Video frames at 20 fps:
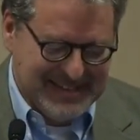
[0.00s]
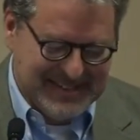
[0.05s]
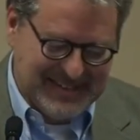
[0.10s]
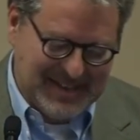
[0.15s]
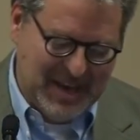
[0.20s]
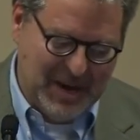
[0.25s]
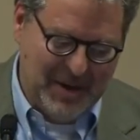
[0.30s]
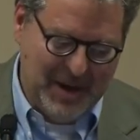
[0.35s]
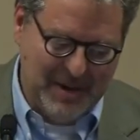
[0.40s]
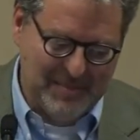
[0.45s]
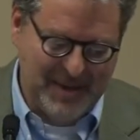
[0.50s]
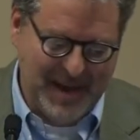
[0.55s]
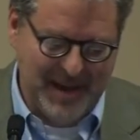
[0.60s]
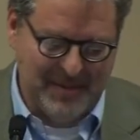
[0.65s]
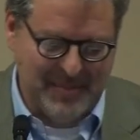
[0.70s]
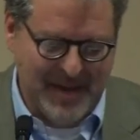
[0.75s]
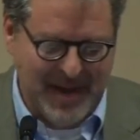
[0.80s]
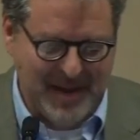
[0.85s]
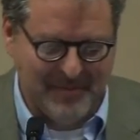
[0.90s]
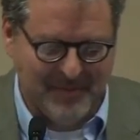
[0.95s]
So
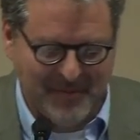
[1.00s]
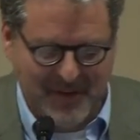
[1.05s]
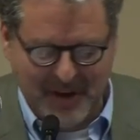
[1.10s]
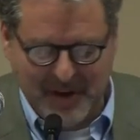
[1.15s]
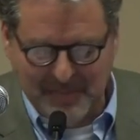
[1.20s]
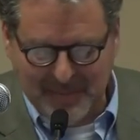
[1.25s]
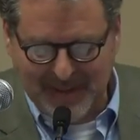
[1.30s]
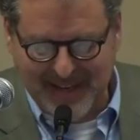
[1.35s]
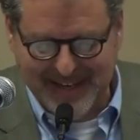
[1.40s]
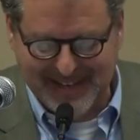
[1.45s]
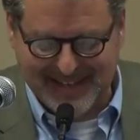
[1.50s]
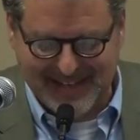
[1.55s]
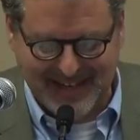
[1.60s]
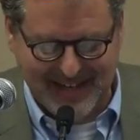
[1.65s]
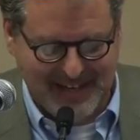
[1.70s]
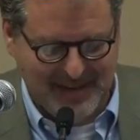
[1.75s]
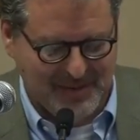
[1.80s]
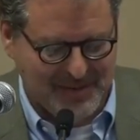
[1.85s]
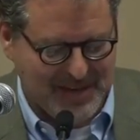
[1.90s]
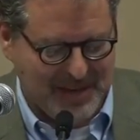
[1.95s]
I'm very pleased
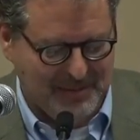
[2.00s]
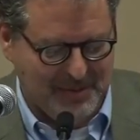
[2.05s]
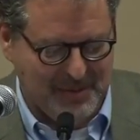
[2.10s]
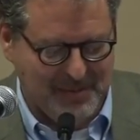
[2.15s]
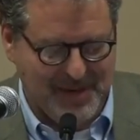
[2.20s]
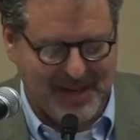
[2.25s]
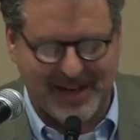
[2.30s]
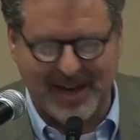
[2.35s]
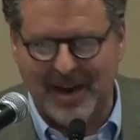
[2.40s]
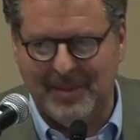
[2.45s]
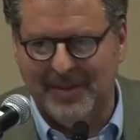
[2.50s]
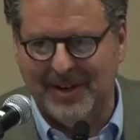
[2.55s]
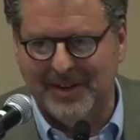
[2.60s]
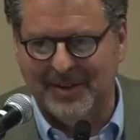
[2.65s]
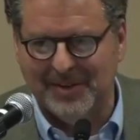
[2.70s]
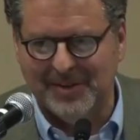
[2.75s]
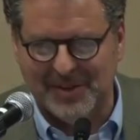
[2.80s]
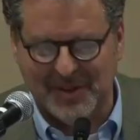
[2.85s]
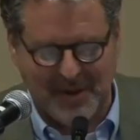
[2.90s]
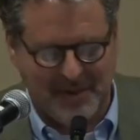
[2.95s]
that he was able to be a
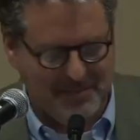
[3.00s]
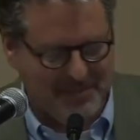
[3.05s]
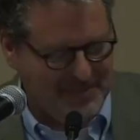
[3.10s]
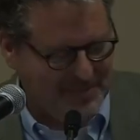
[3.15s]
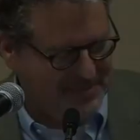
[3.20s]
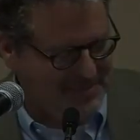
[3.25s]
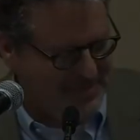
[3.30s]
commenter, and so